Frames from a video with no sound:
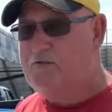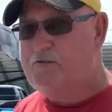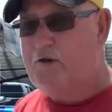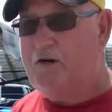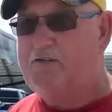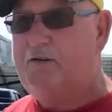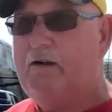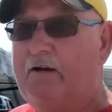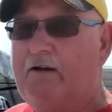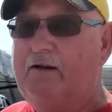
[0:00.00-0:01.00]
and trucks
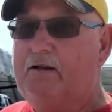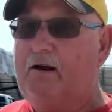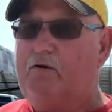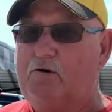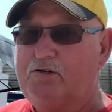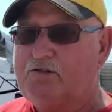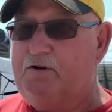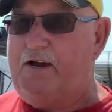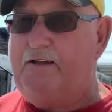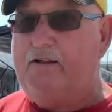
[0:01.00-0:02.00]
that are on the
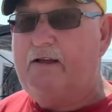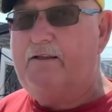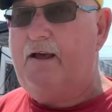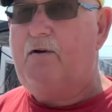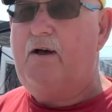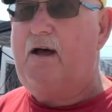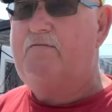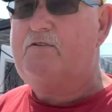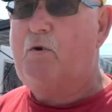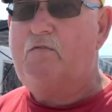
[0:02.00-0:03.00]
street, they all have
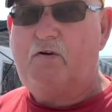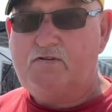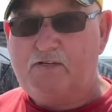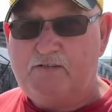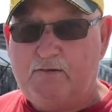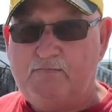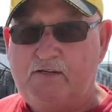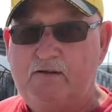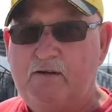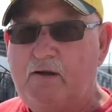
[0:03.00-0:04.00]
12-volt systems.
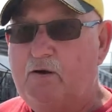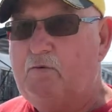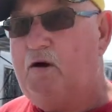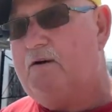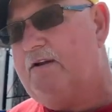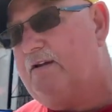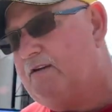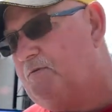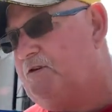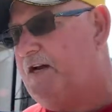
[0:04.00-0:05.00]
Well, in
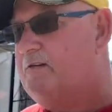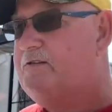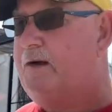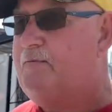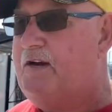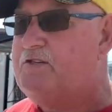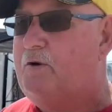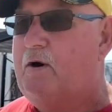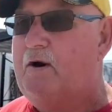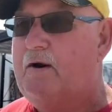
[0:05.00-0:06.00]
this particular type race
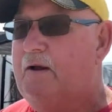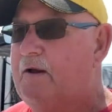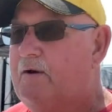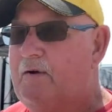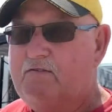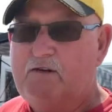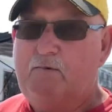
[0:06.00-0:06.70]
car, we have so